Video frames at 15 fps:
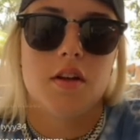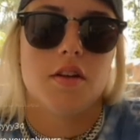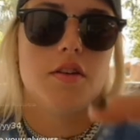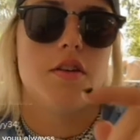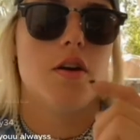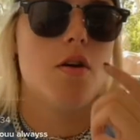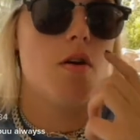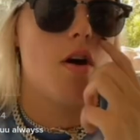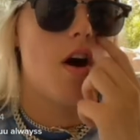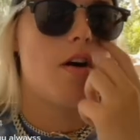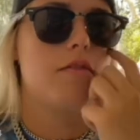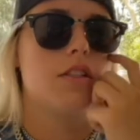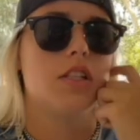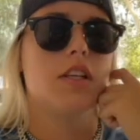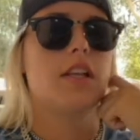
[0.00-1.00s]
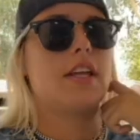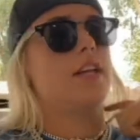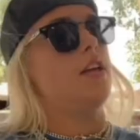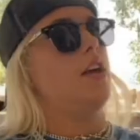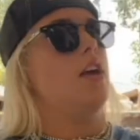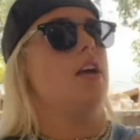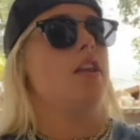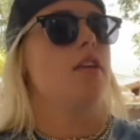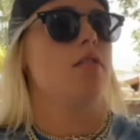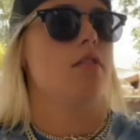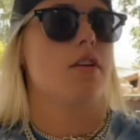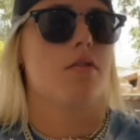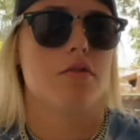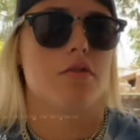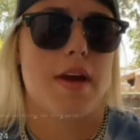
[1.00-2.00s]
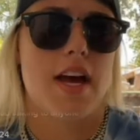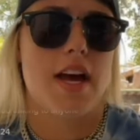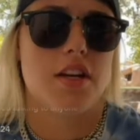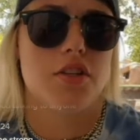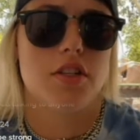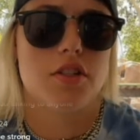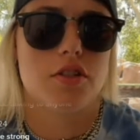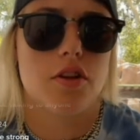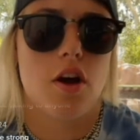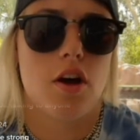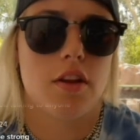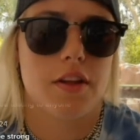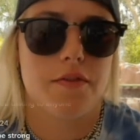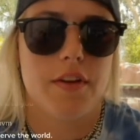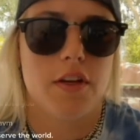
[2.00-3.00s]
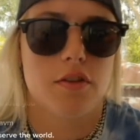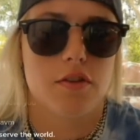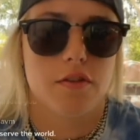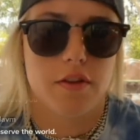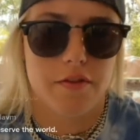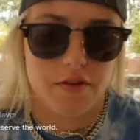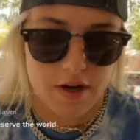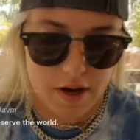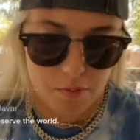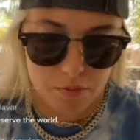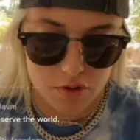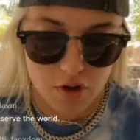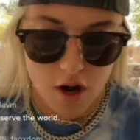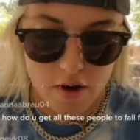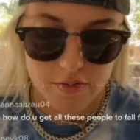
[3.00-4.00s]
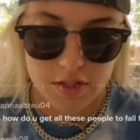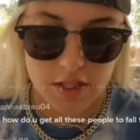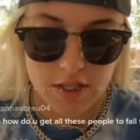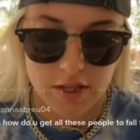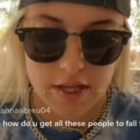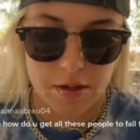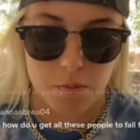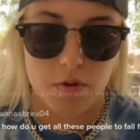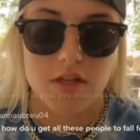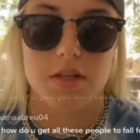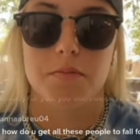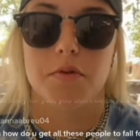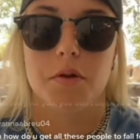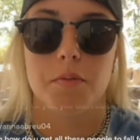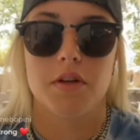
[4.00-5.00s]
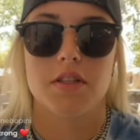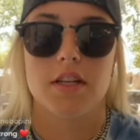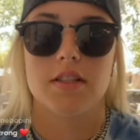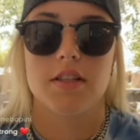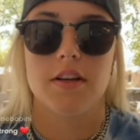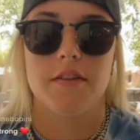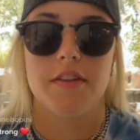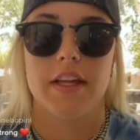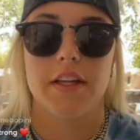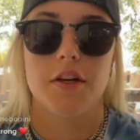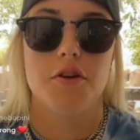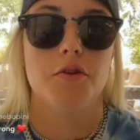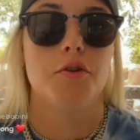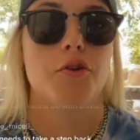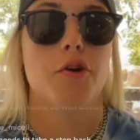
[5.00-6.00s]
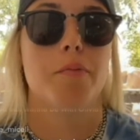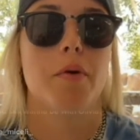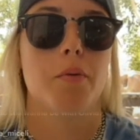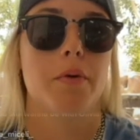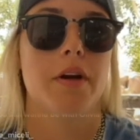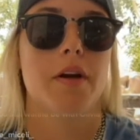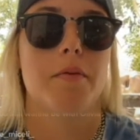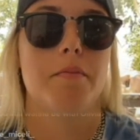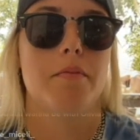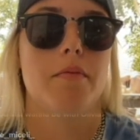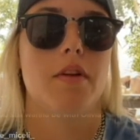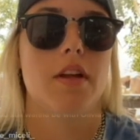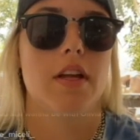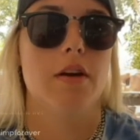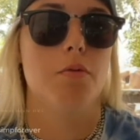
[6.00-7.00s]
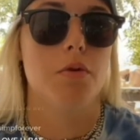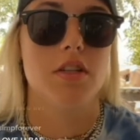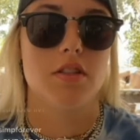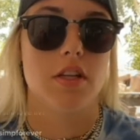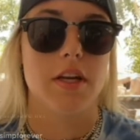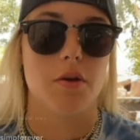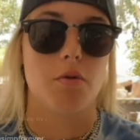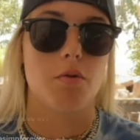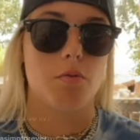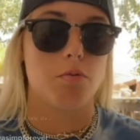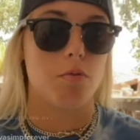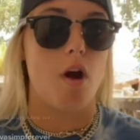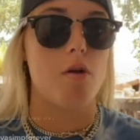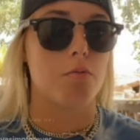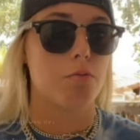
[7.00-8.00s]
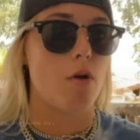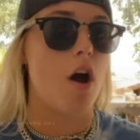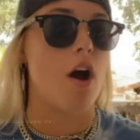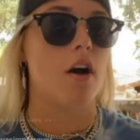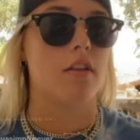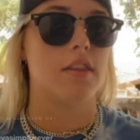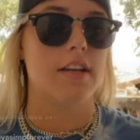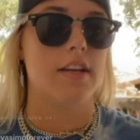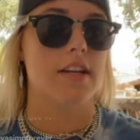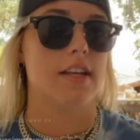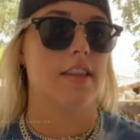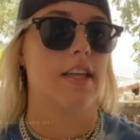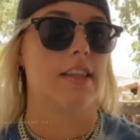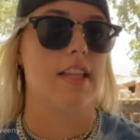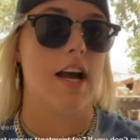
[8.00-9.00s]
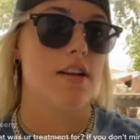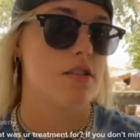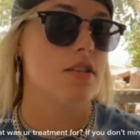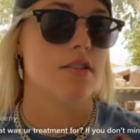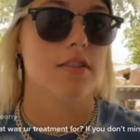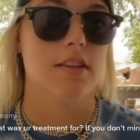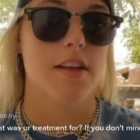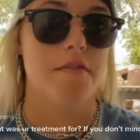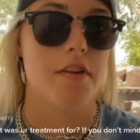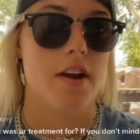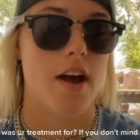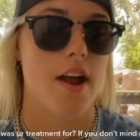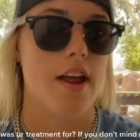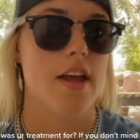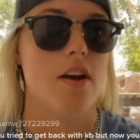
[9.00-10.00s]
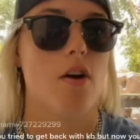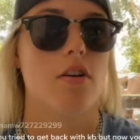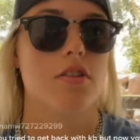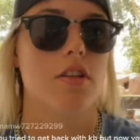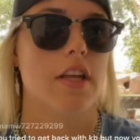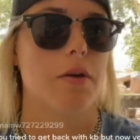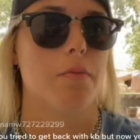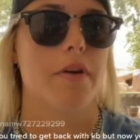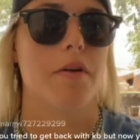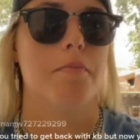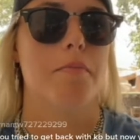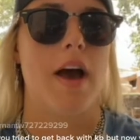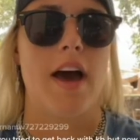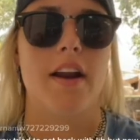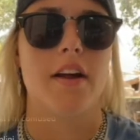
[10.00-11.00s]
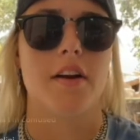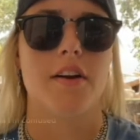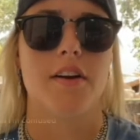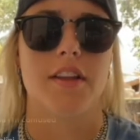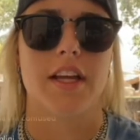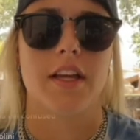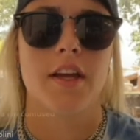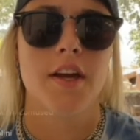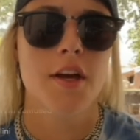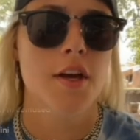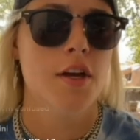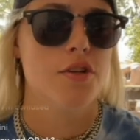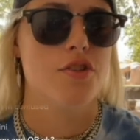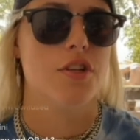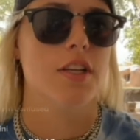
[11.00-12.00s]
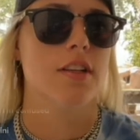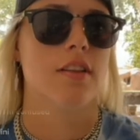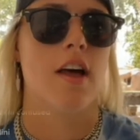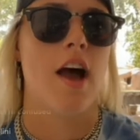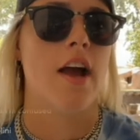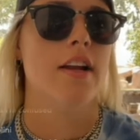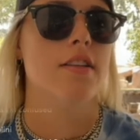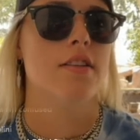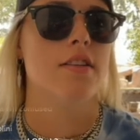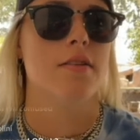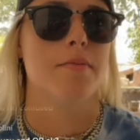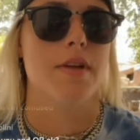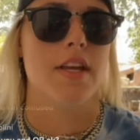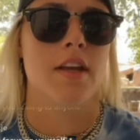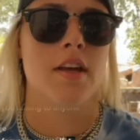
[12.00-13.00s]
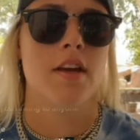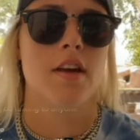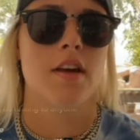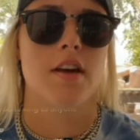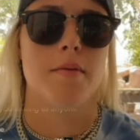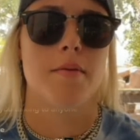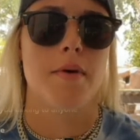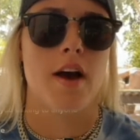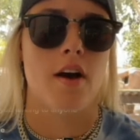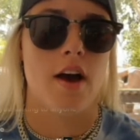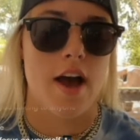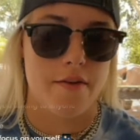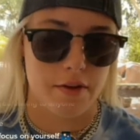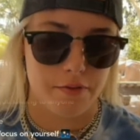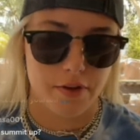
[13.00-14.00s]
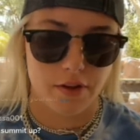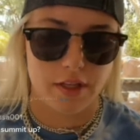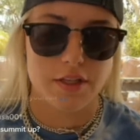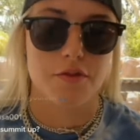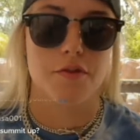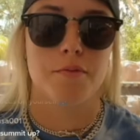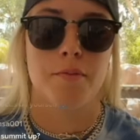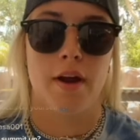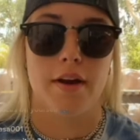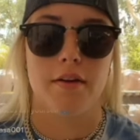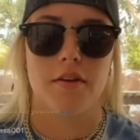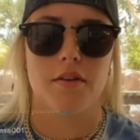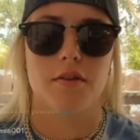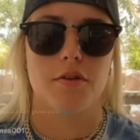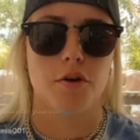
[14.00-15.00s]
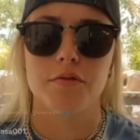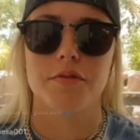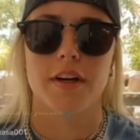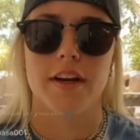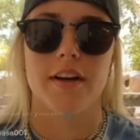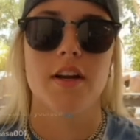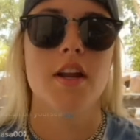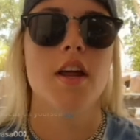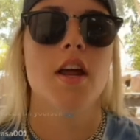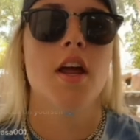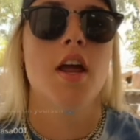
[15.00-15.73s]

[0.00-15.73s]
No, obviously, like, Katie, like, was mad. She saw, like, videos of Liv and I, which obviously, like, wasn't the most sensitive thing to do to her, but it was, like, raw, authentic. Like, that's just Liv and I, and also, like, we were mad at her. Like, she lied to me about having feelings for my girlfriend,